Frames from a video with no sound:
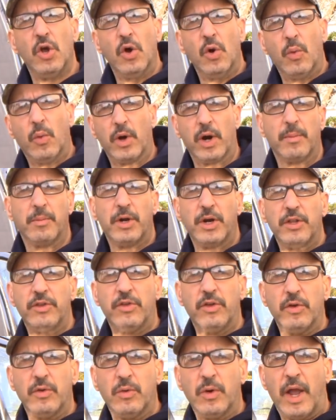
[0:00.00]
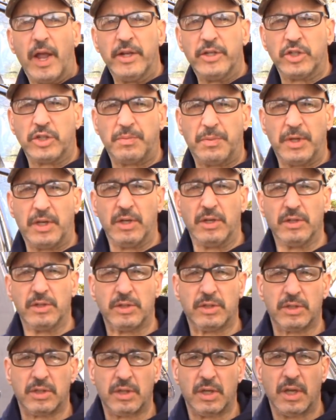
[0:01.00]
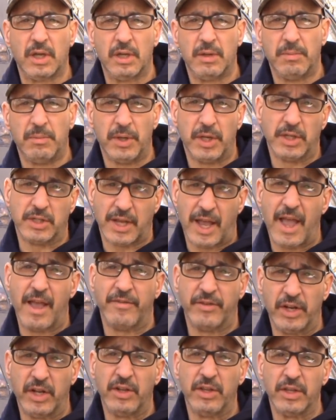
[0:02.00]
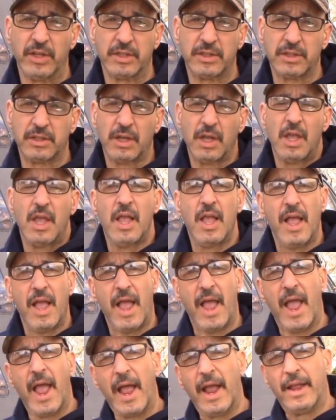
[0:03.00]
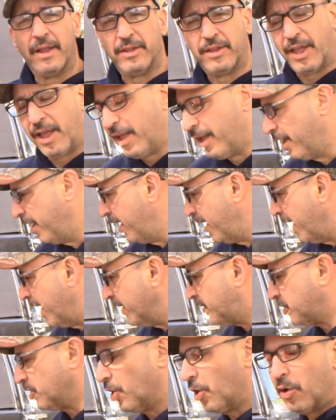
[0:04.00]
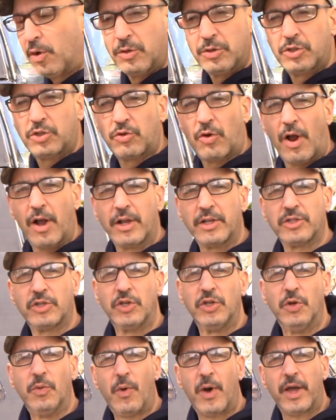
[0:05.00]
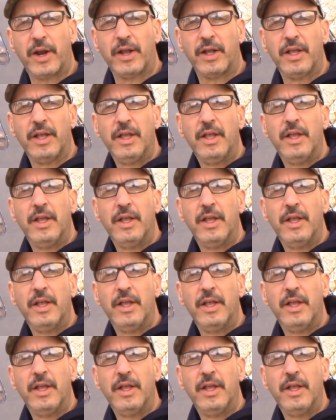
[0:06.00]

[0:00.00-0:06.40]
what I'm gonna do, and just because I have an illness and it's an old truck, so you wanna,